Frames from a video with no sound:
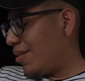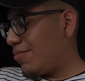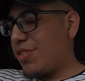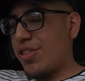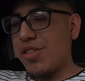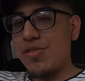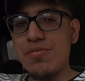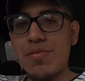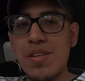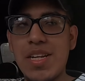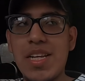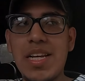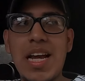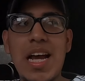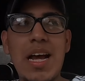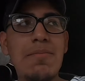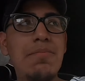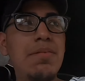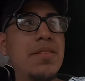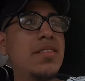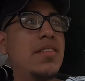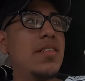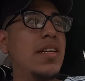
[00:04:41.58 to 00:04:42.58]
just really
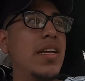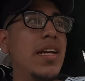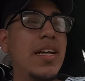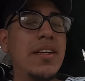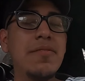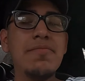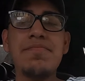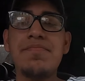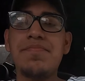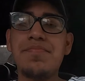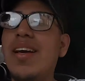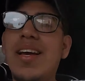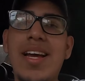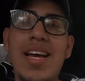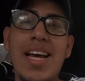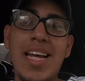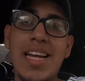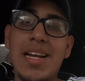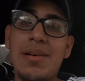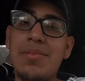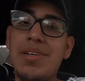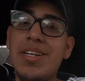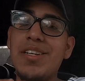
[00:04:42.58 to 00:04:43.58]
happy today,
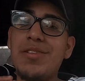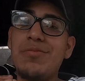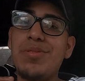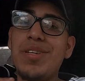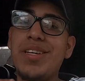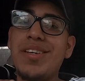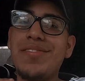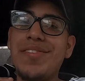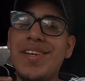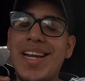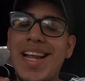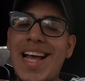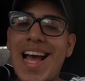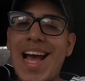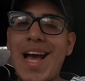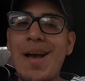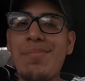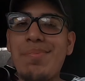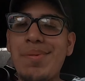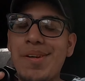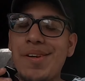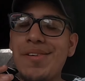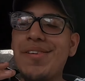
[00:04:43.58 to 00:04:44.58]
and I'm gonna be even
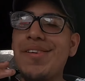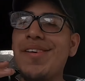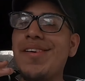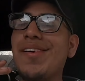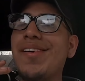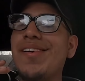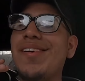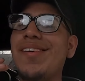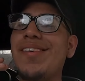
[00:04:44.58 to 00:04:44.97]
happier